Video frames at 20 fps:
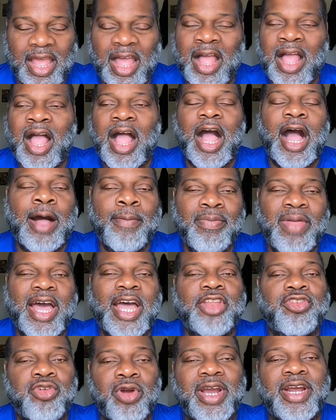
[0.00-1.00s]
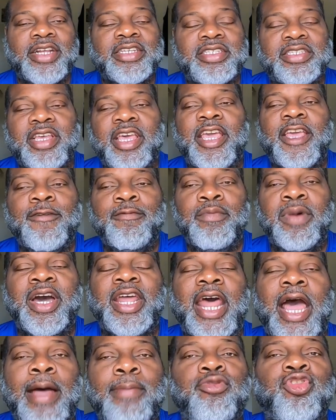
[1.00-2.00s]
house? I'm not trying to save
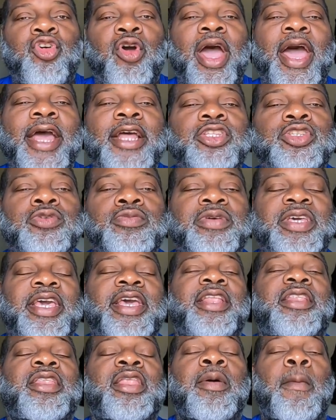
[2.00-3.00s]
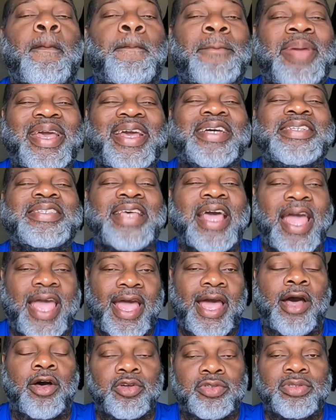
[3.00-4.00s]
money. I'm trying to get the best
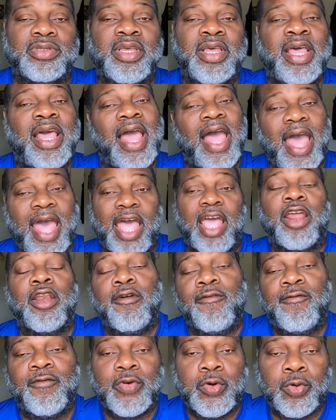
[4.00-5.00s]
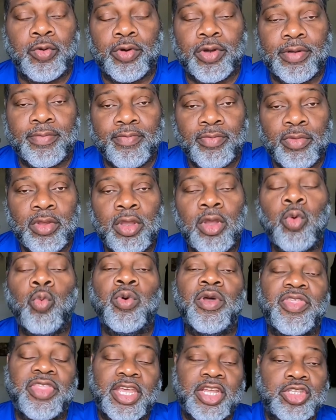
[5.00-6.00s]
house I can afford
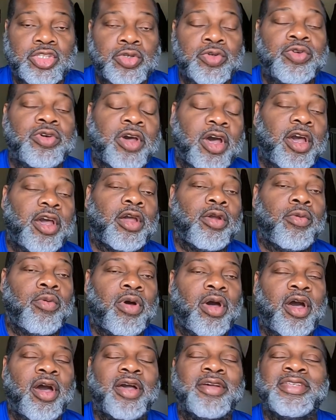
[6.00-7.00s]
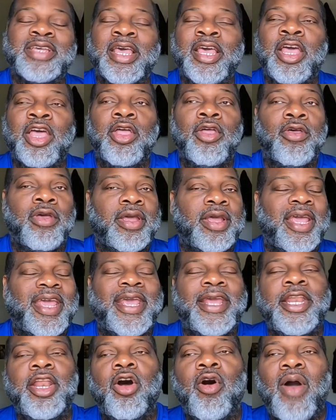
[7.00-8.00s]
with a 2-car garage.
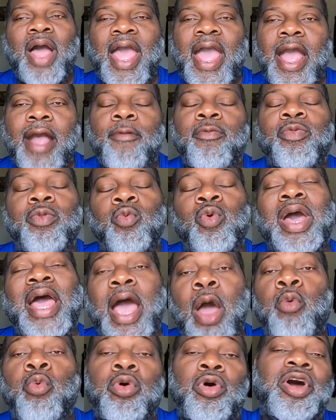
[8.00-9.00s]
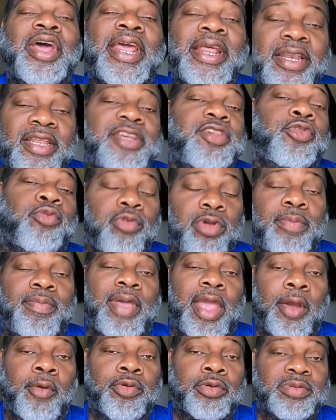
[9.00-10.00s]
I want at least 3
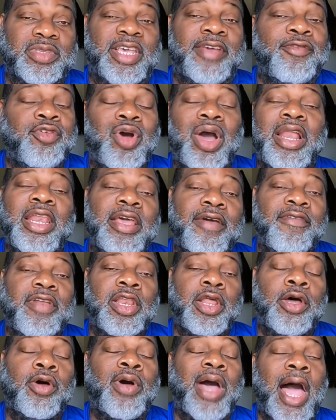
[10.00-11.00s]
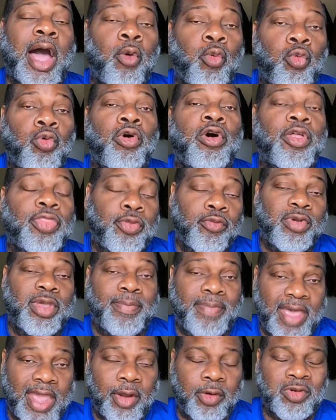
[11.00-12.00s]
bedrooms. Even though I live alone, I want
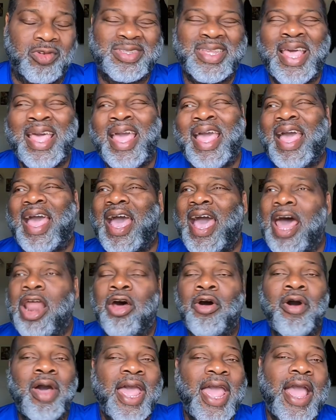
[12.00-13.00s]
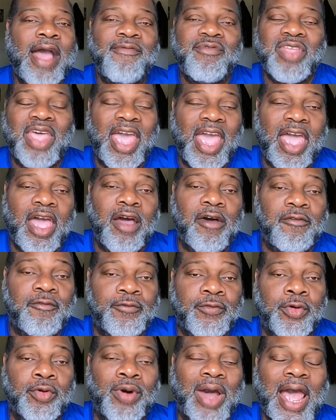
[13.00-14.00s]
3 bedrooms. I don't have to
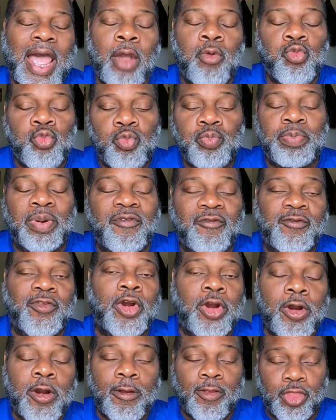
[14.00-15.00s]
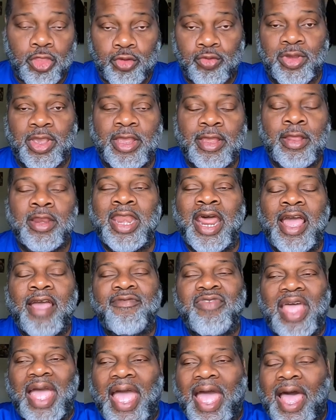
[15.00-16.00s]
have 4. I prefer 3. Now,
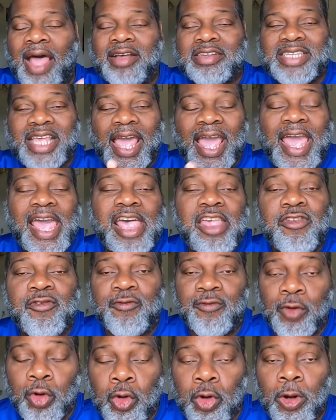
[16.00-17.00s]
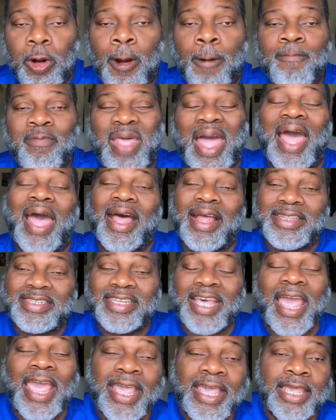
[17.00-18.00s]
if the house has 4, I'll
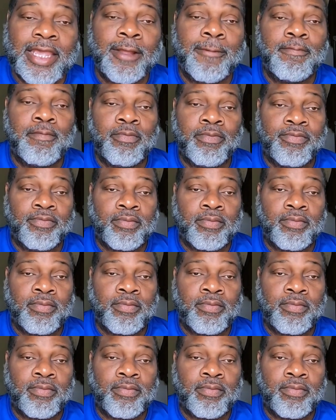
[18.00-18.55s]
take it,